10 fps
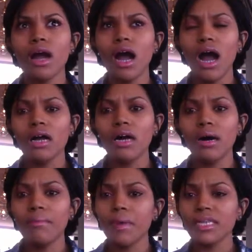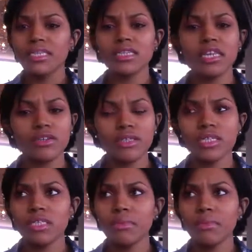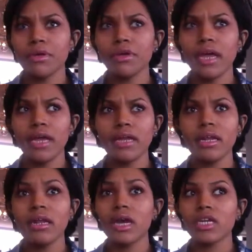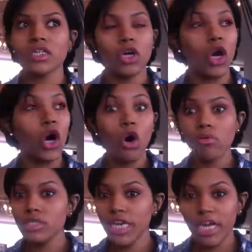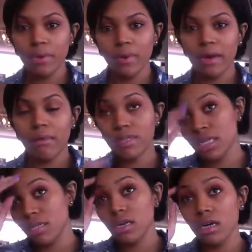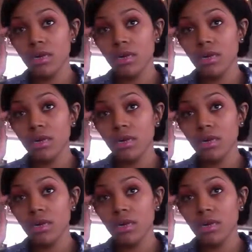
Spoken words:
I sent the letter in December and the whole January I was in